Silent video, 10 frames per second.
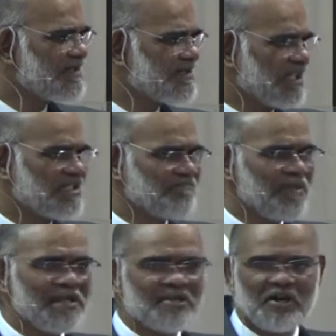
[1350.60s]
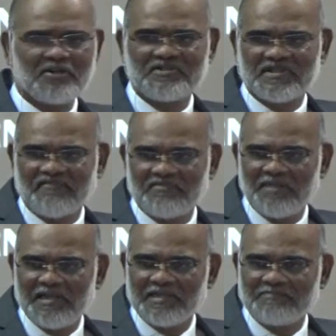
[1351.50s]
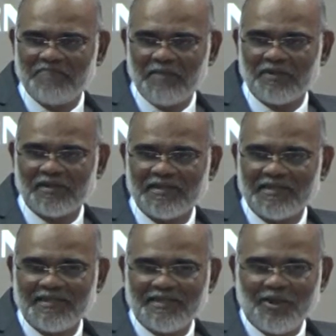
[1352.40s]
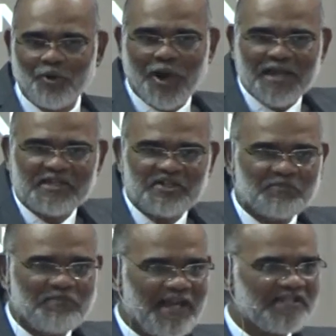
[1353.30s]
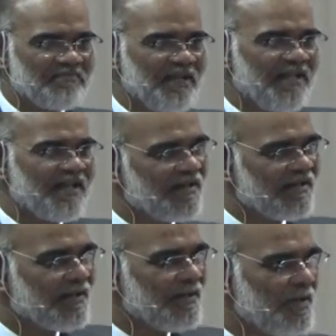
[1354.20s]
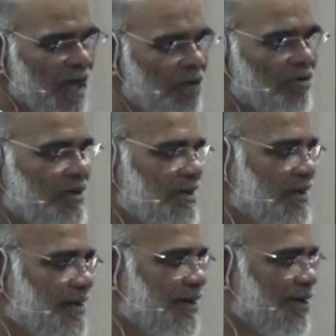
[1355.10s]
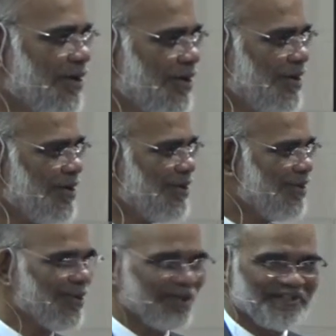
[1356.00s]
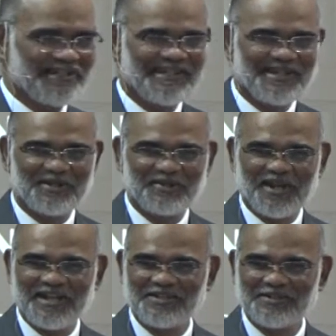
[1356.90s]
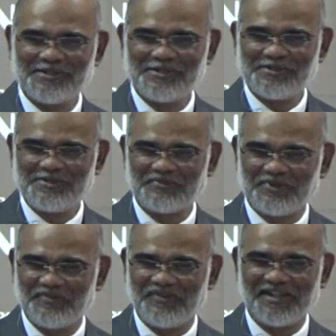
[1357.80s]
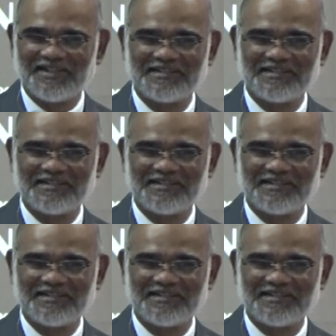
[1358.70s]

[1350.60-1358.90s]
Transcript: 6 billion odd, 7 billion people, why did you place me here now? What is it that you're trying to fulfill?